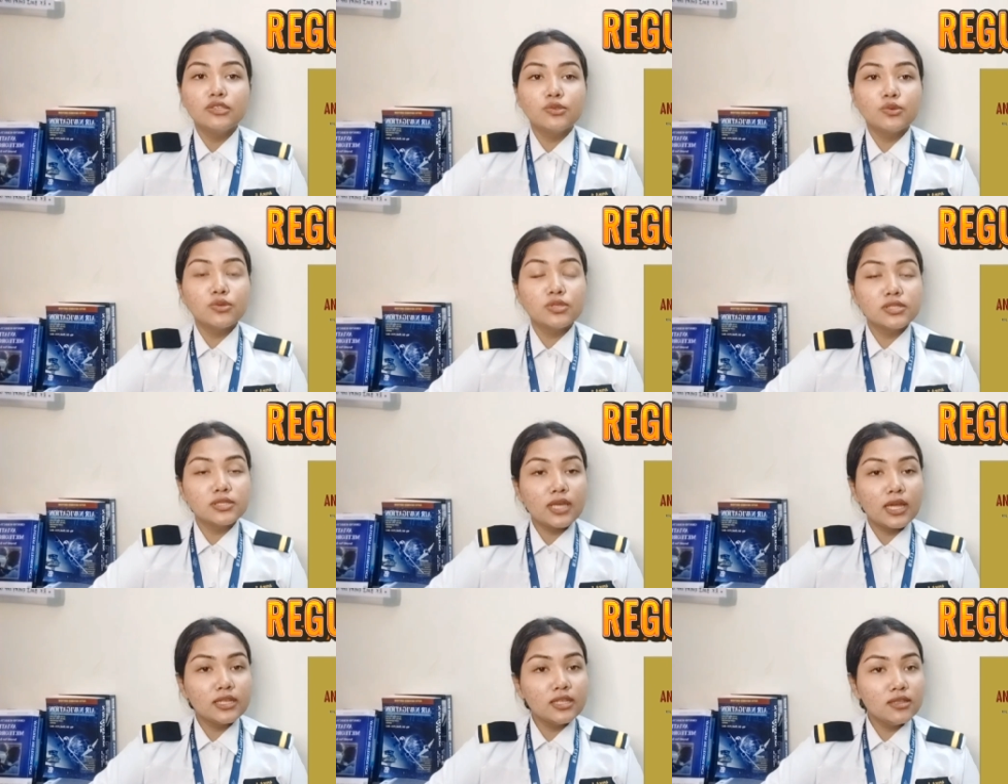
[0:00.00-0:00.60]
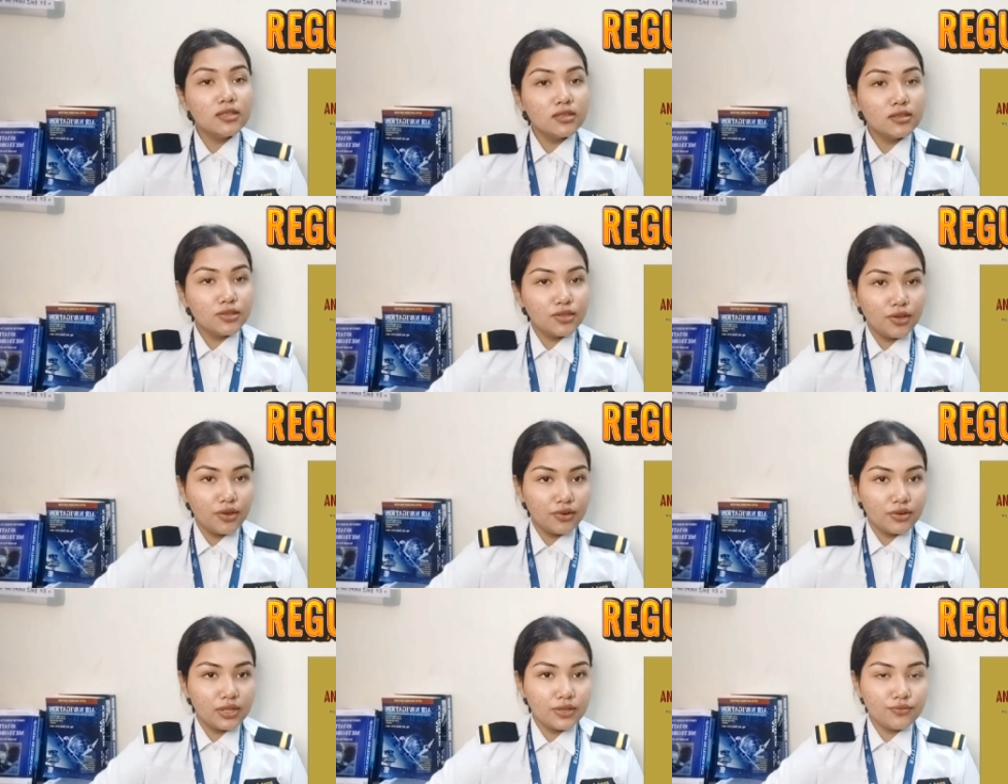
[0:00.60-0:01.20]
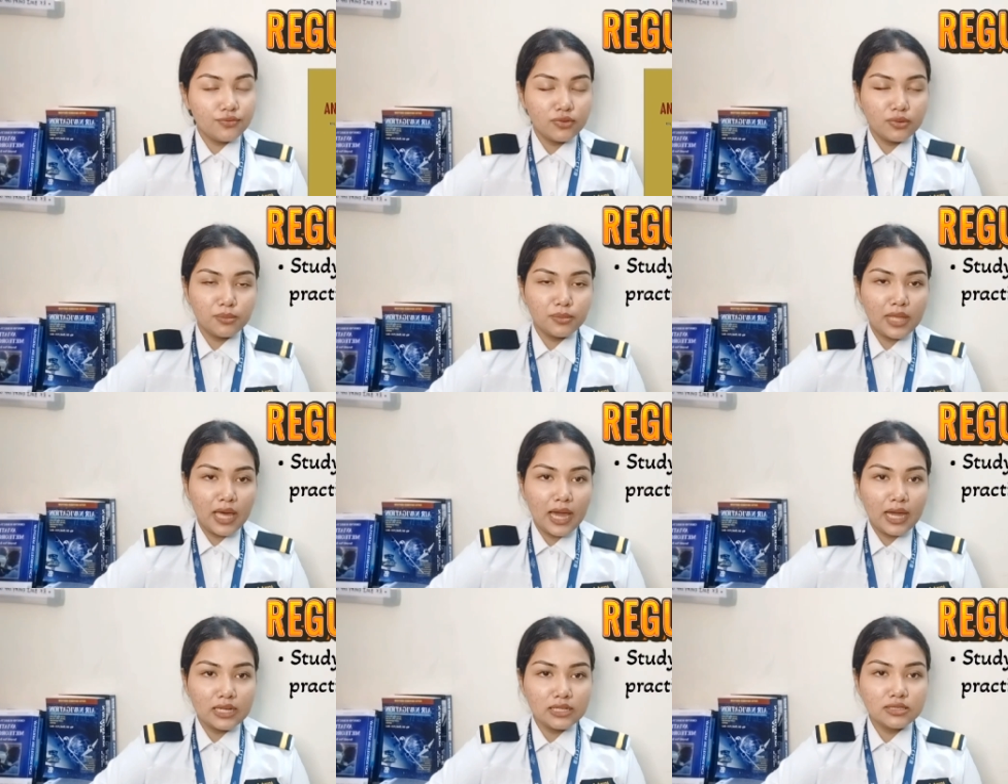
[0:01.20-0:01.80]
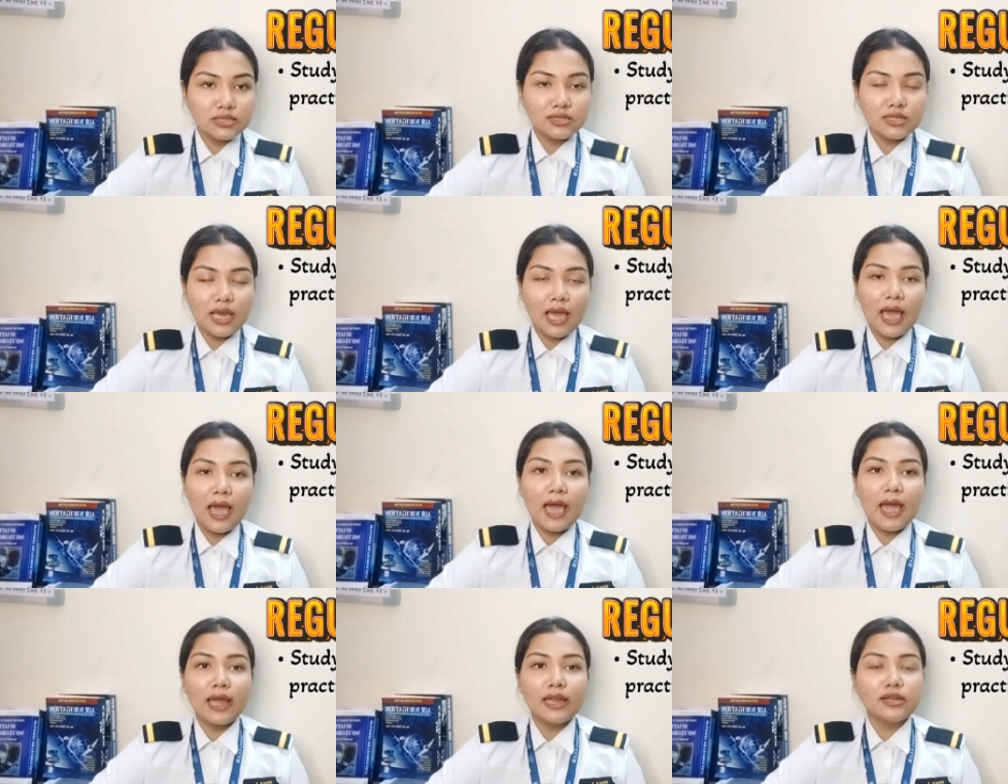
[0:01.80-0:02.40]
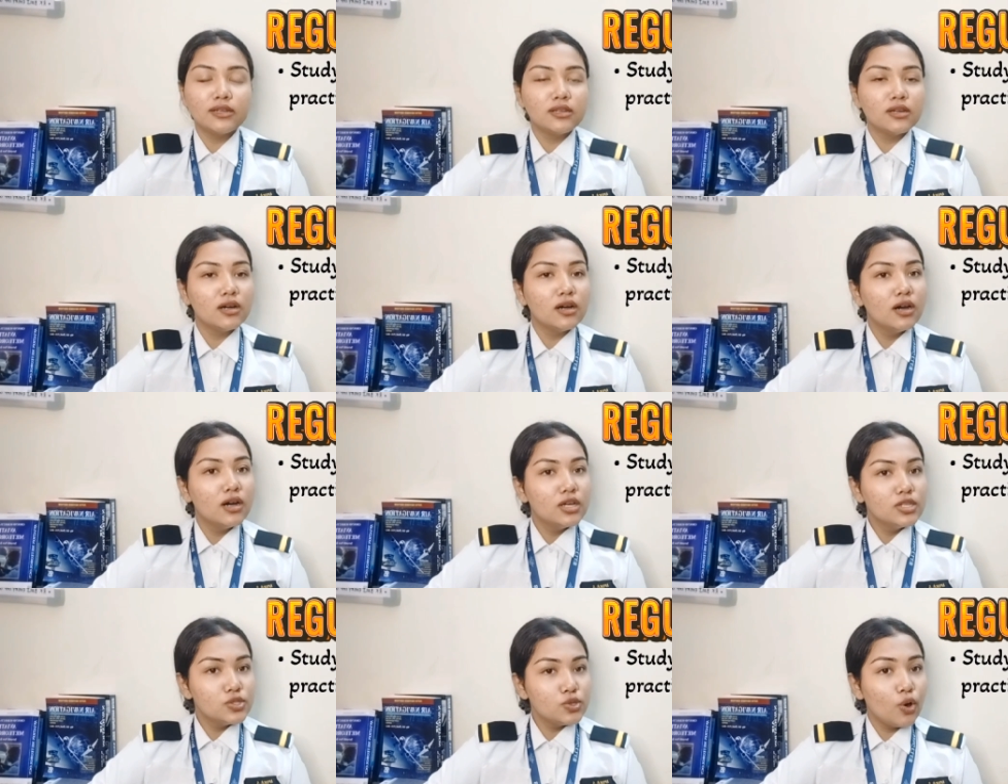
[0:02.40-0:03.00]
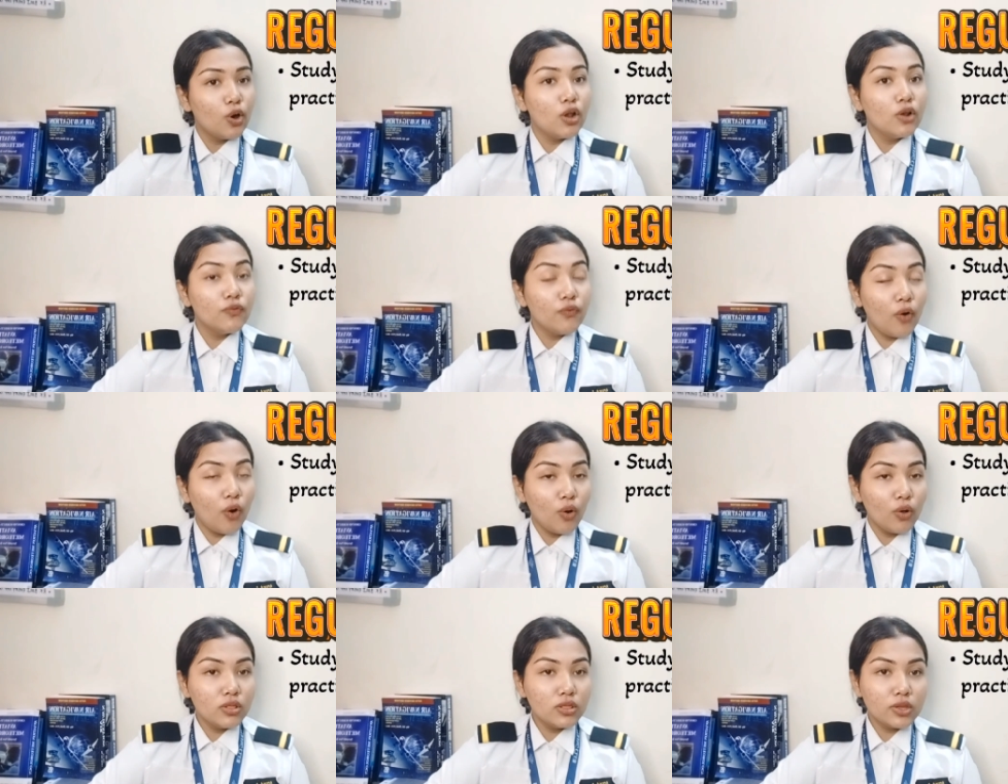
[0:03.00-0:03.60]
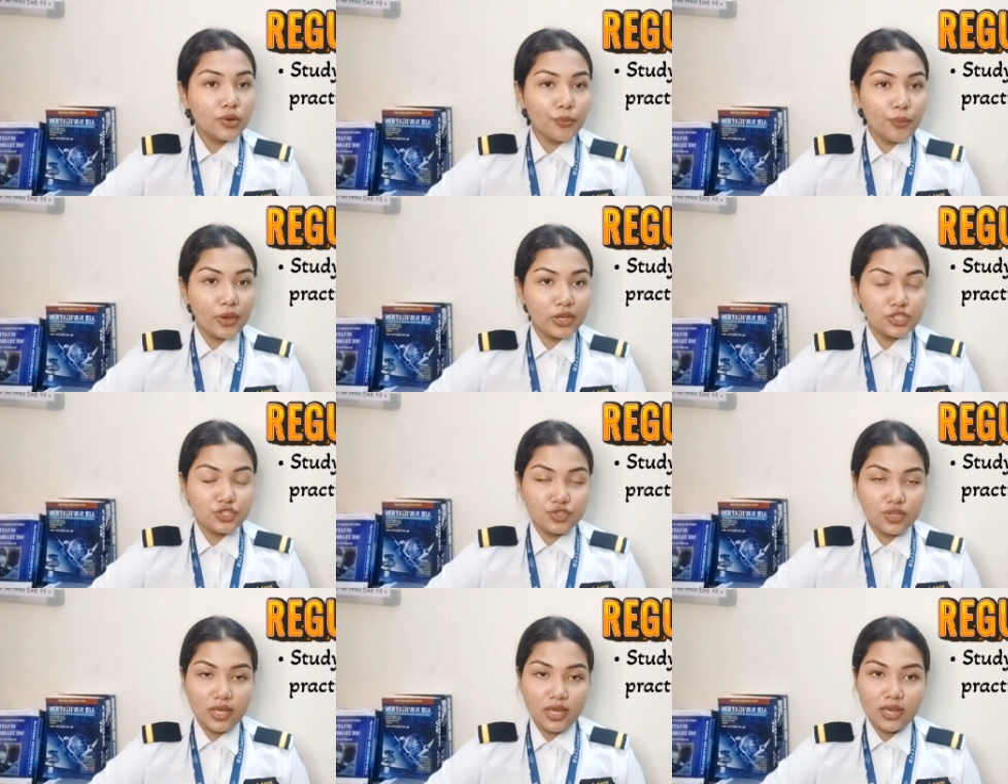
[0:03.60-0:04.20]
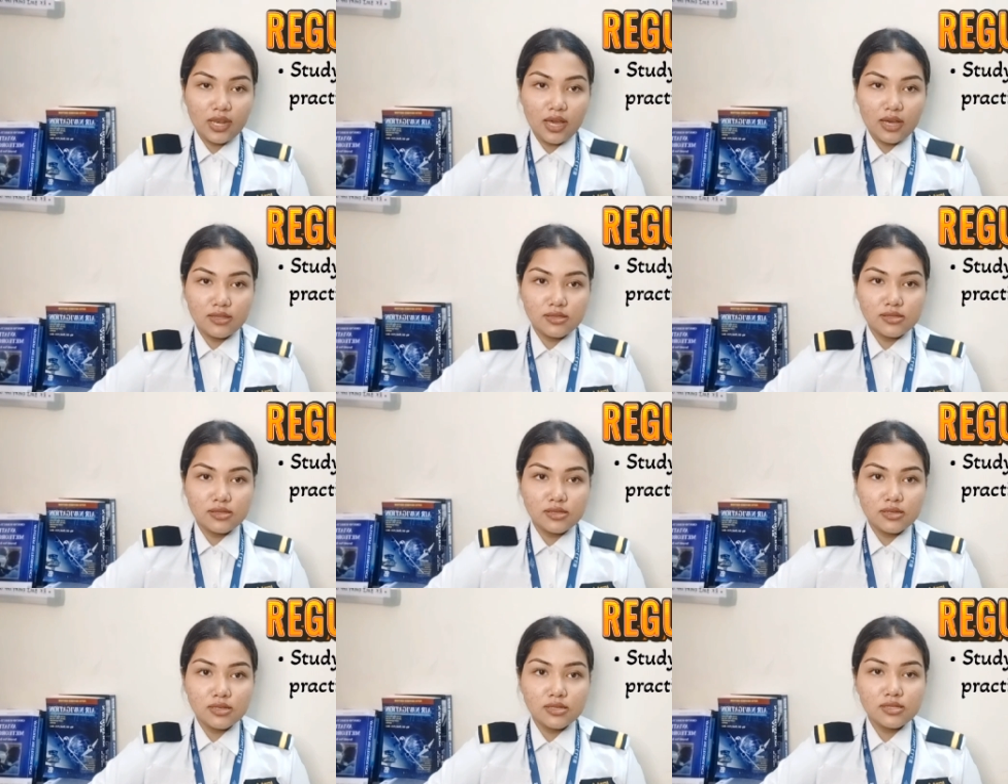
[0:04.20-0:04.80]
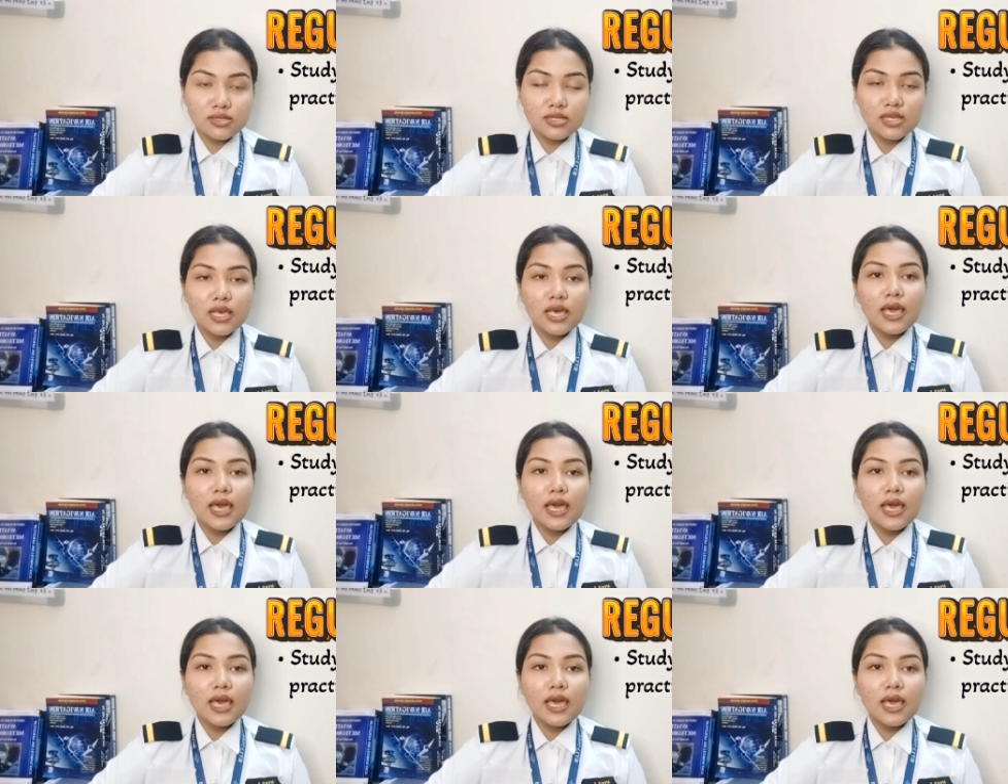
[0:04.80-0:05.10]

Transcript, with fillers: So study the theory from that and solve all the question and answers.